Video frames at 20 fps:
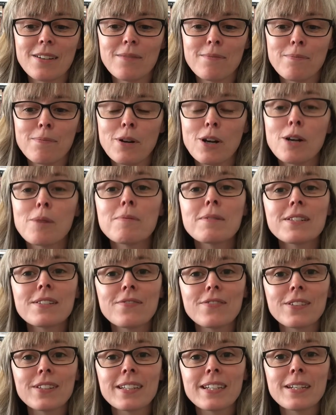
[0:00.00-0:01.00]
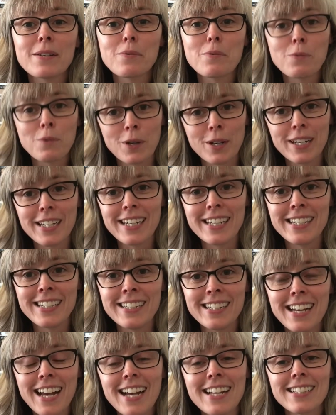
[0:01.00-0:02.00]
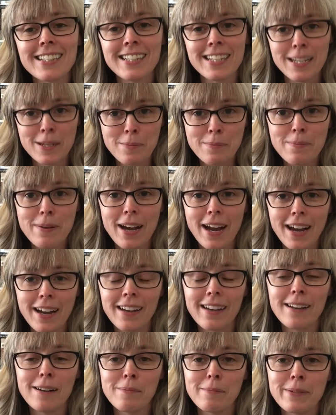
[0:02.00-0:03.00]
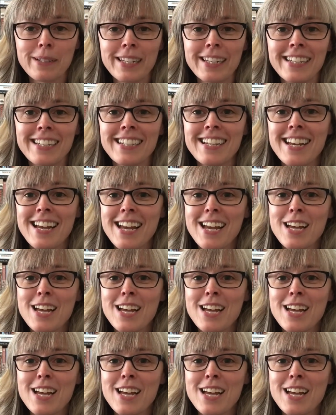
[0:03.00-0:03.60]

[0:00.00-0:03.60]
purposefully working as an impact company